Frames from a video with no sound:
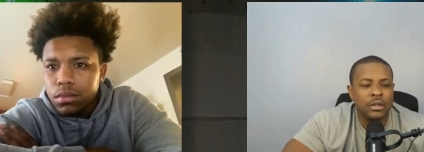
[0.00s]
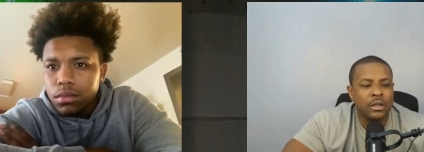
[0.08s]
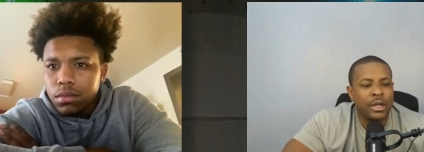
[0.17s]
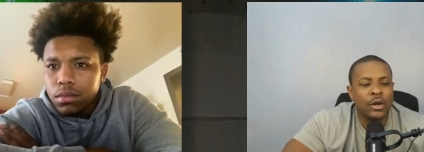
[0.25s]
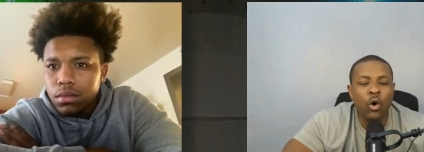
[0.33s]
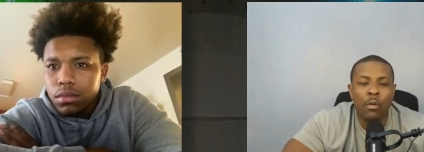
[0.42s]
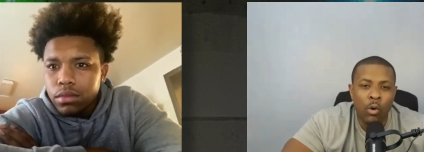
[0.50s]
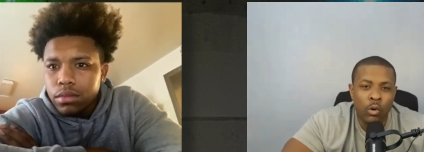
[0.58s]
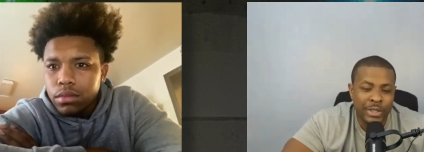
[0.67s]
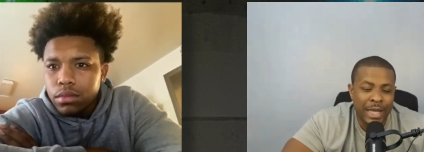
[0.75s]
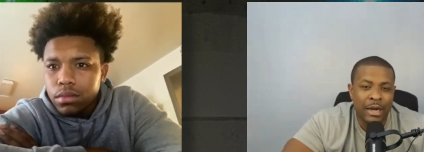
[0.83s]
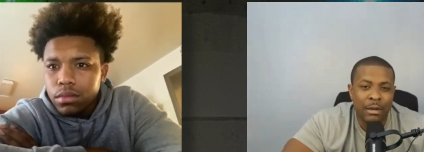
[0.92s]
Speaker 1: It all boils
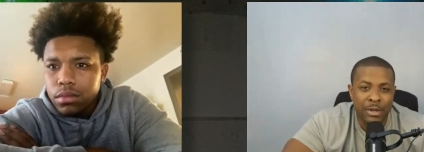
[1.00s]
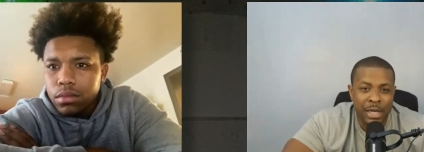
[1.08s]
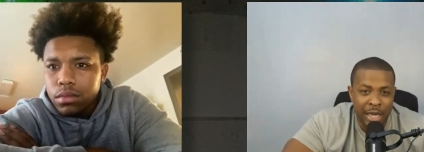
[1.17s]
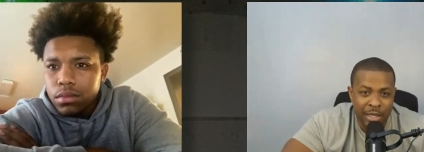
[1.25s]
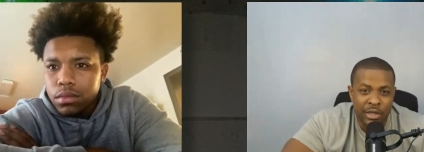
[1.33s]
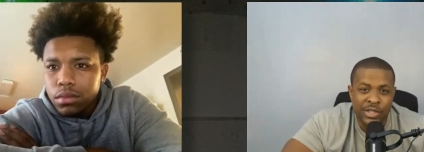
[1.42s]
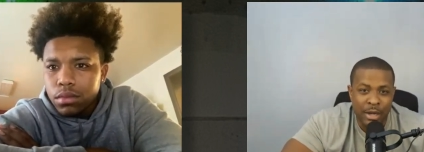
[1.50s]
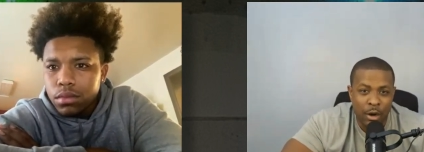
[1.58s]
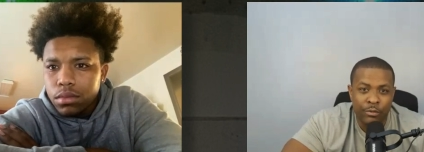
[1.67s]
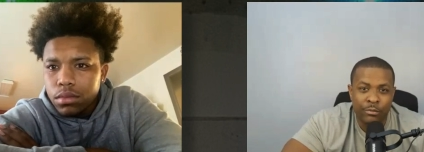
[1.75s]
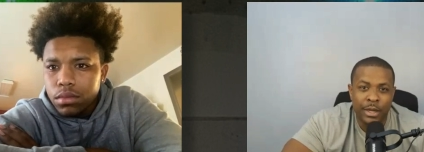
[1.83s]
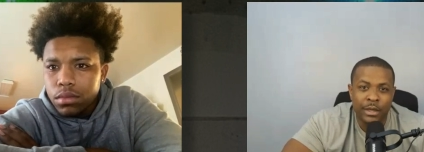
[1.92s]
down to being
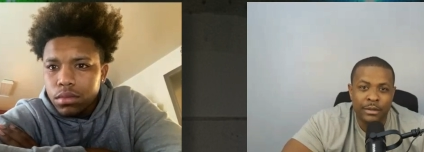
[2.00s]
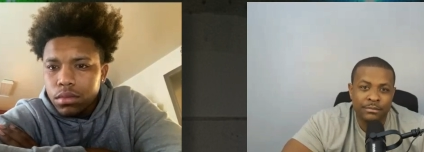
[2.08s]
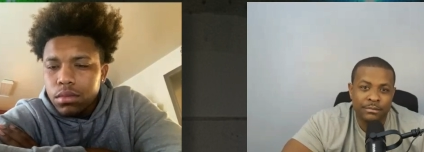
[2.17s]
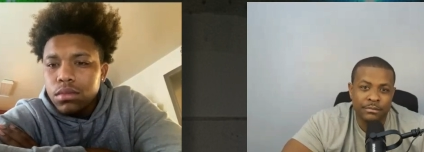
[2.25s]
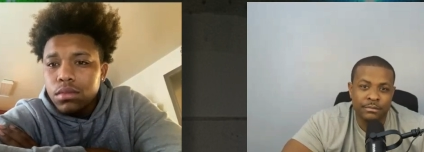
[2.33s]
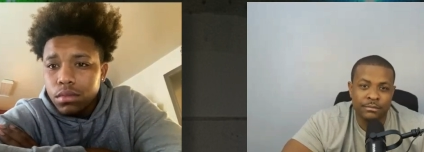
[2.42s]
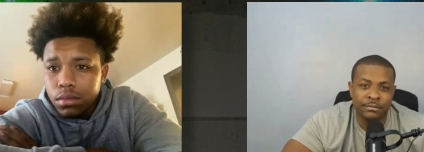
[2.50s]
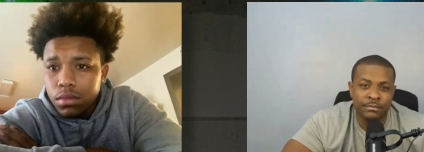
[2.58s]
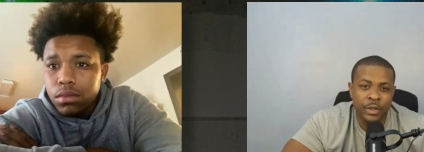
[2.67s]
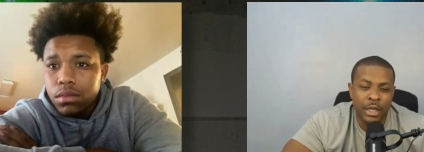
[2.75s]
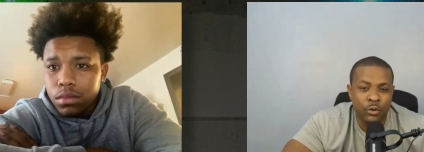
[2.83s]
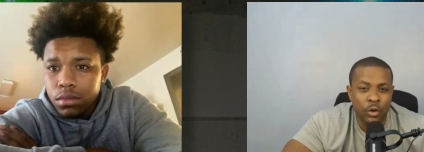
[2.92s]
yourself, man.
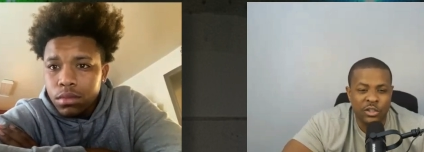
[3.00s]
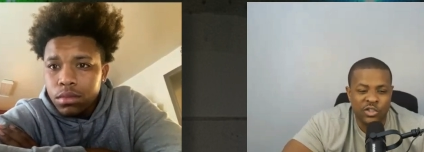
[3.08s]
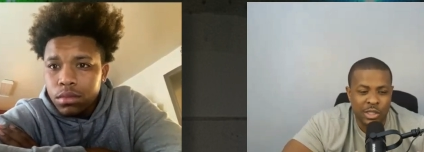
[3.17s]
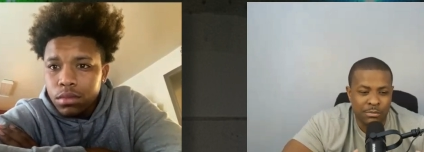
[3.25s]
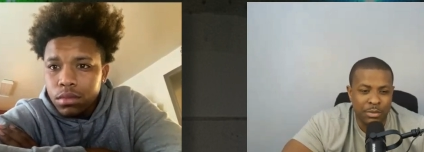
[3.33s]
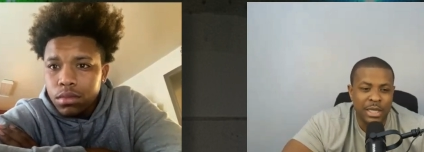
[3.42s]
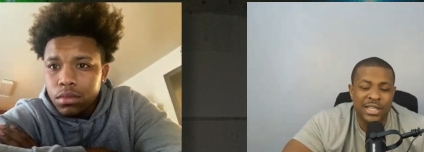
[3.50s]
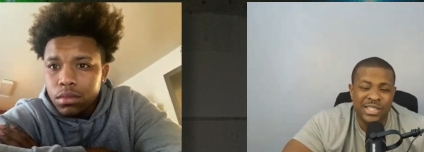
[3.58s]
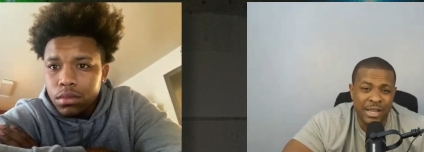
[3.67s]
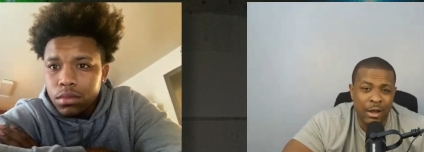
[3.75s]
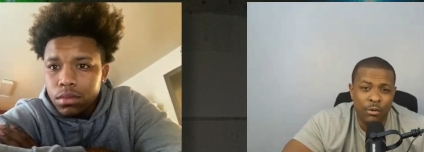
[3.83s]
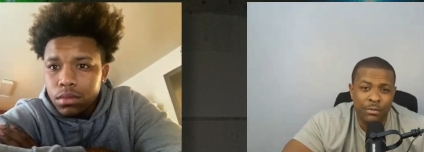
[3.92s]
If you could just be
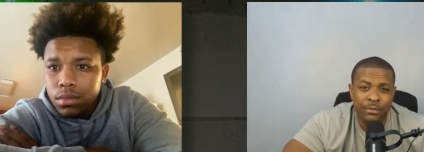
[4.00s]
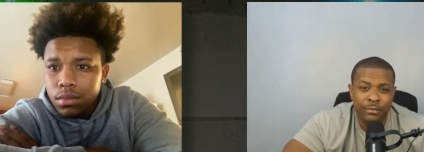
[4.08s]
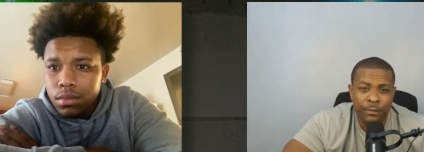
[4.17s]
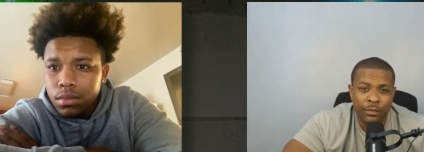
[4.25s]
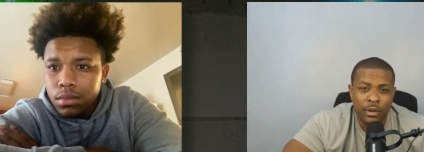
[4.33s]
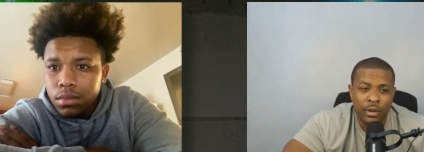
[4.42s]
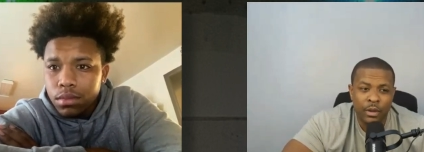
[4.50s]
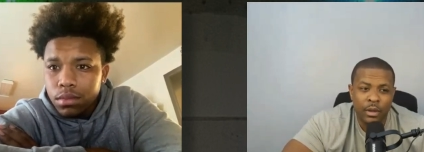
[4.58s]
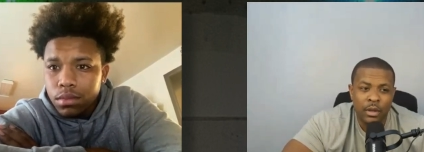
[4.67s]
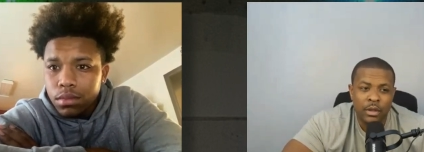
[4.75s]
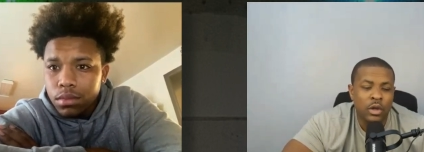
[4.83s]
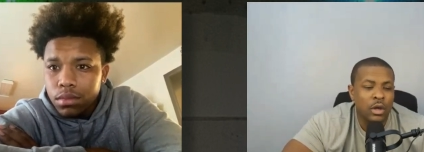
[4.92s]
yourself,
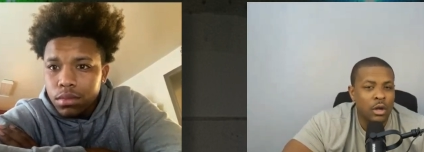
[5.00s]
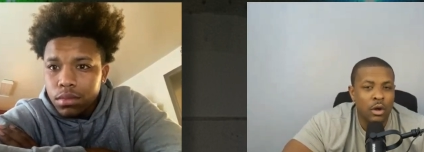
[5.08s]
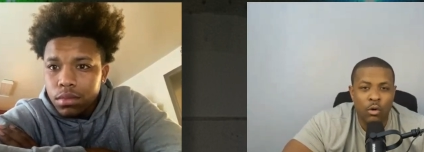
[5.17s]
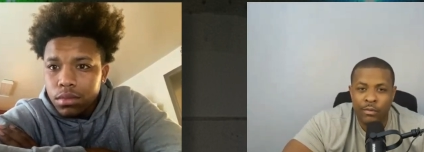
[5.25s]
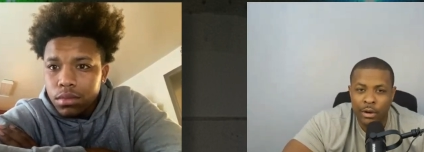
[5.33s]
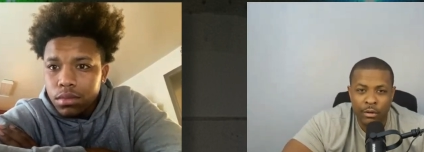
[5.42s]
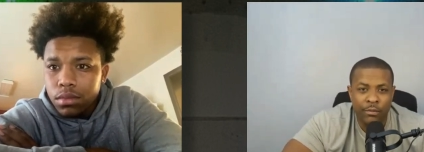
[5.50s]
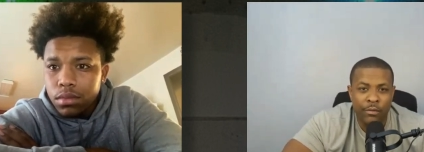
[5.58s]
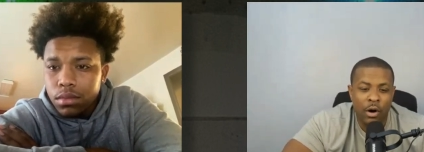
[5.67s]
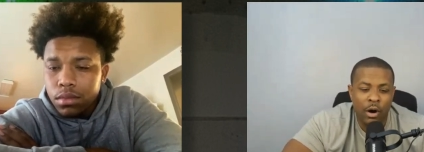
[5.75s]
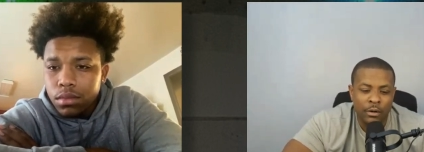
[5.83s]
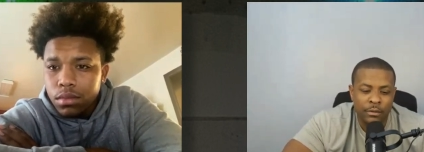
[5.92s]
you're going to go very
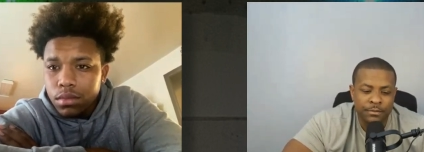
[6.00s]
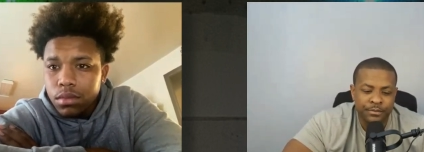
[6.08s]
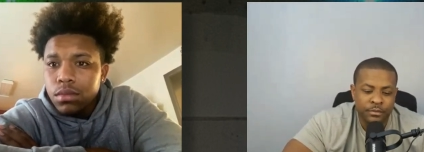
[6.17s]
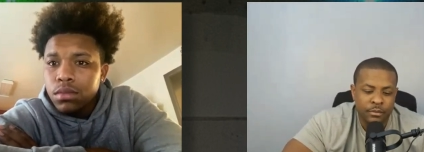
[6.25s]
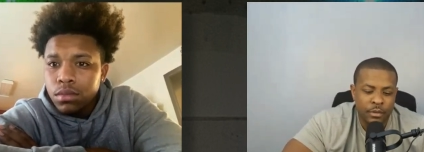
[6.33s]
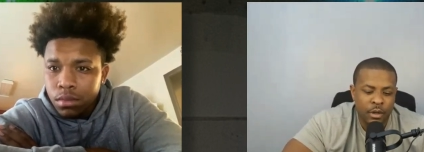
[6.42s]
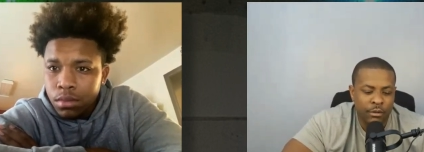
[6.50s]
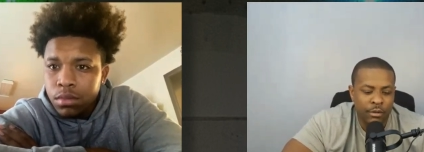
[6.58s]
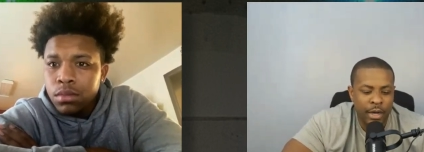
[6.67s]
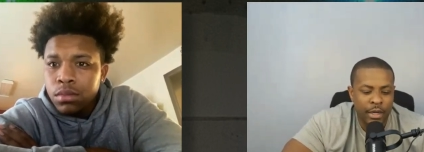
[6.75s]
far. All right.